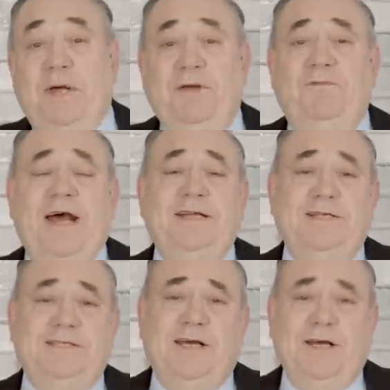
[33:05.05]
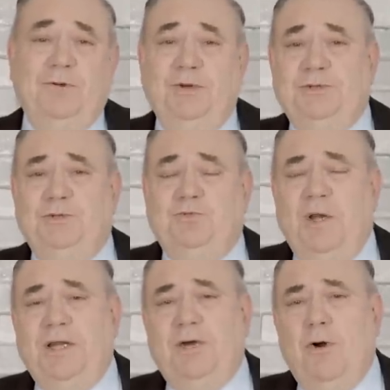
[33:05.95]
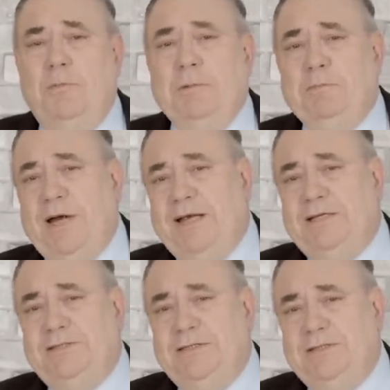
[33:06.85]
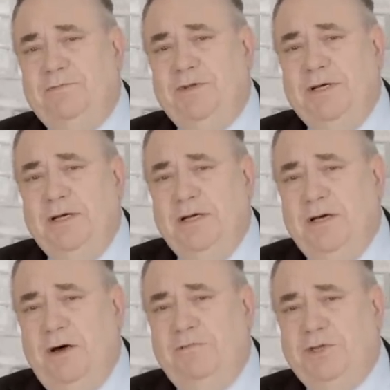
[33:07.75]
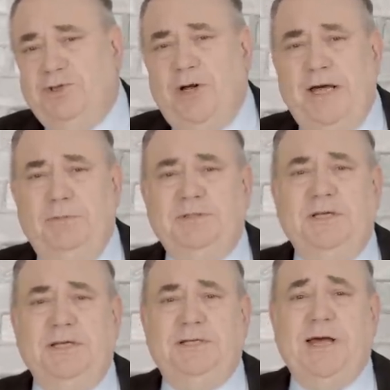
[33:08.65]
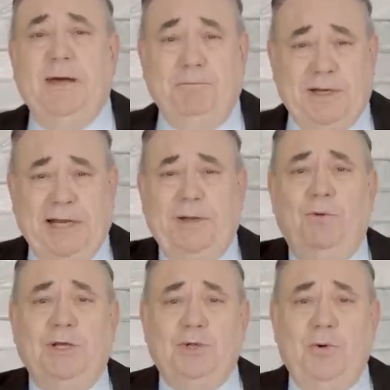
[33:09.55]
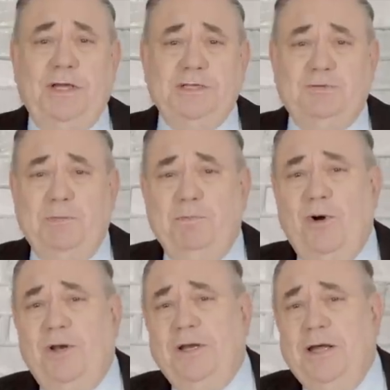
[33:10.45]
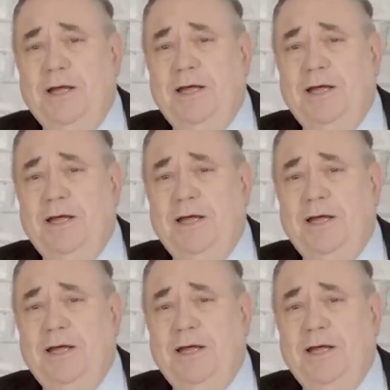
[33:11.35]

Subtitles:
infanticide, which was one of the common practices of the tribes at the time, particularly when twins were born.